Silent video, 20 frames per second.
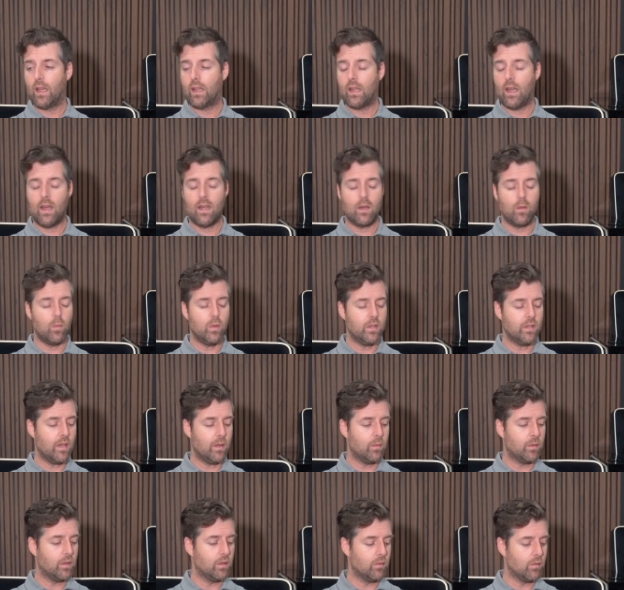God, I wish
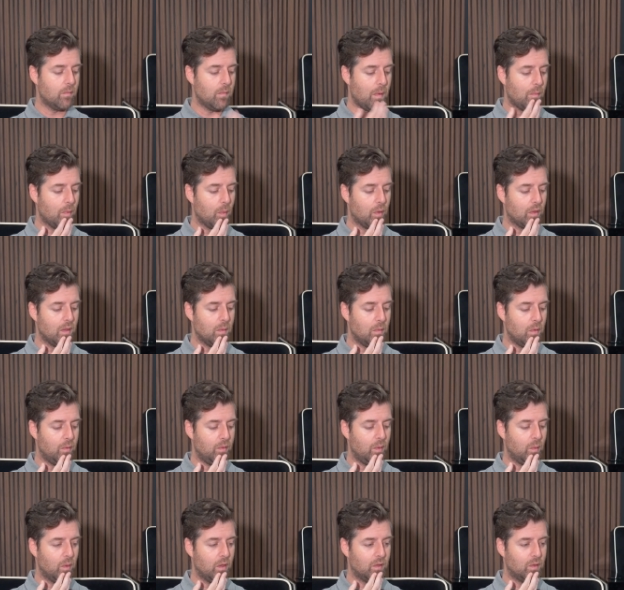I could remember what the
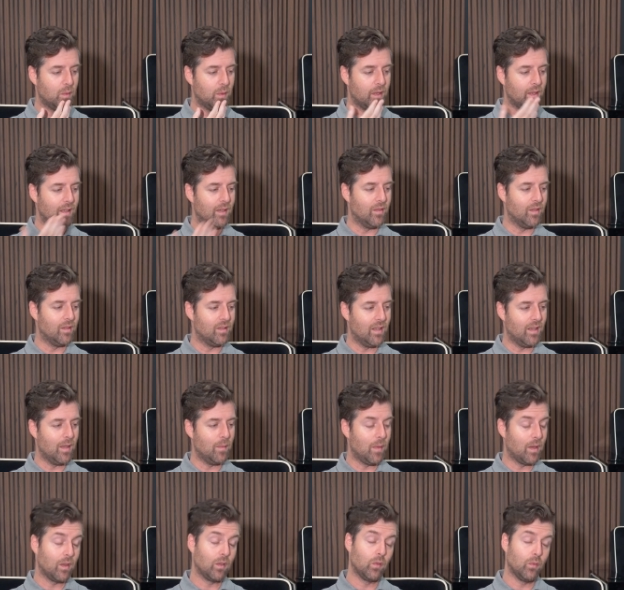movie was so I could even say
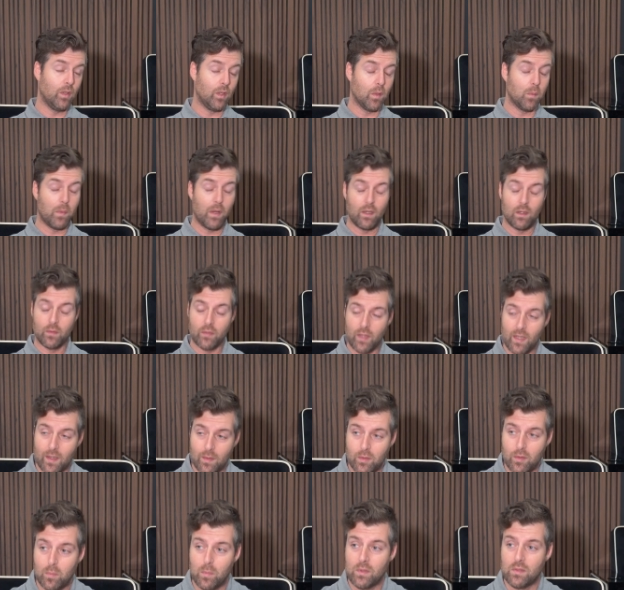that, make this video better if I
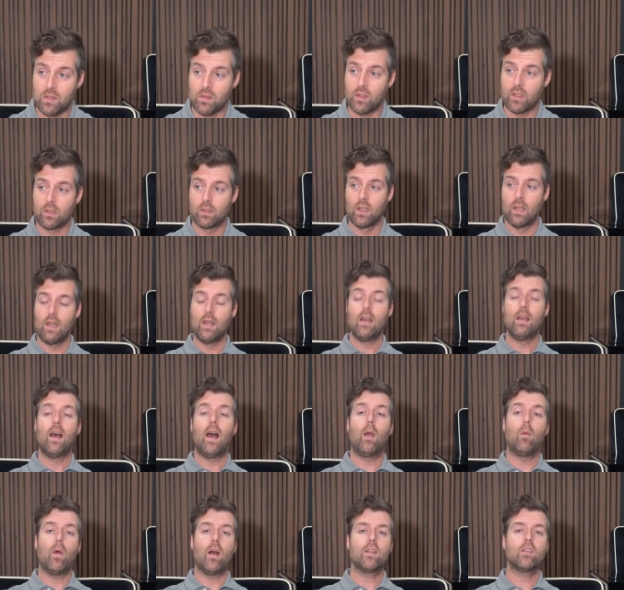had specifics.
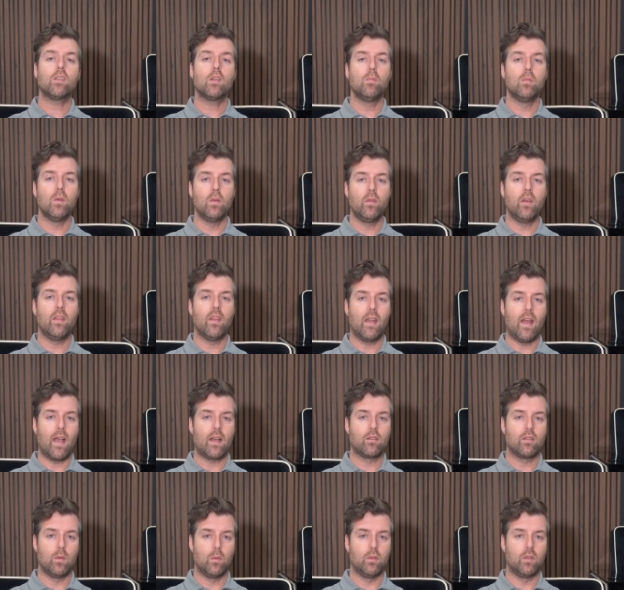I watched a movie that
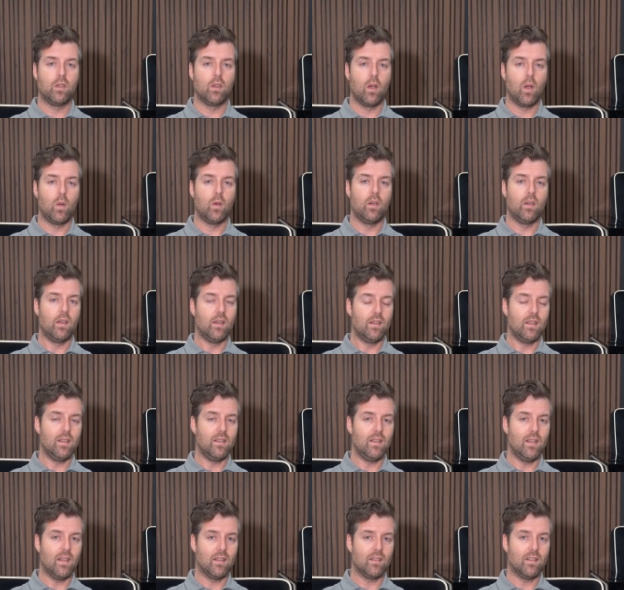actually was encoded in D
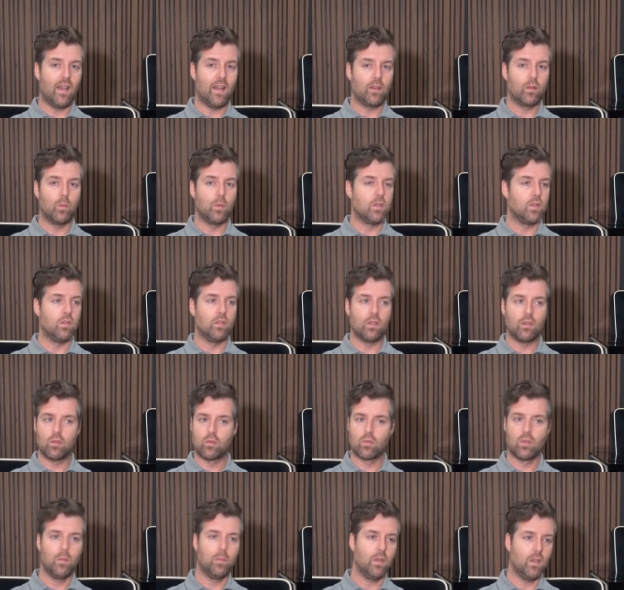T S X, which is
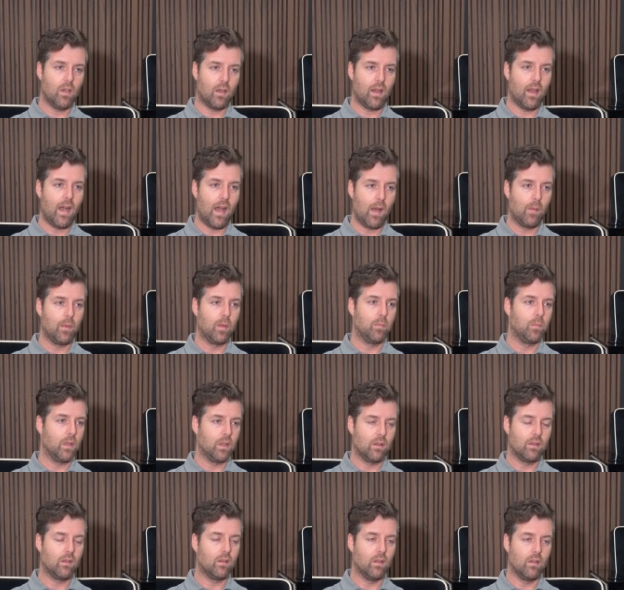extremely uncommon,
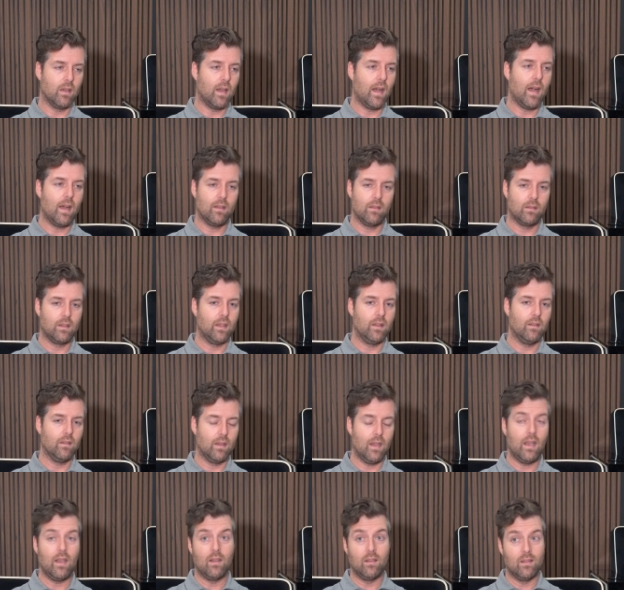but they're not,
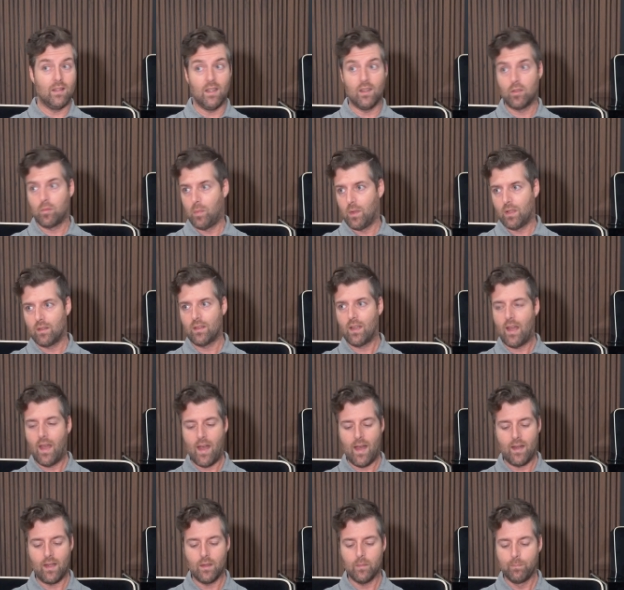they exist because I
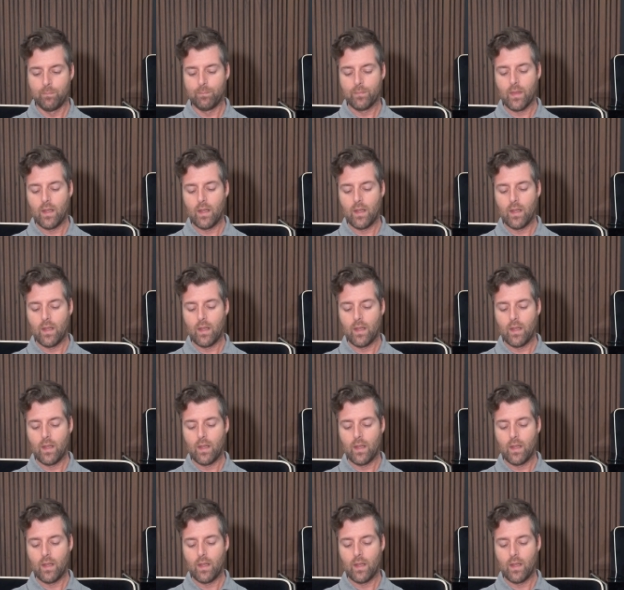had it.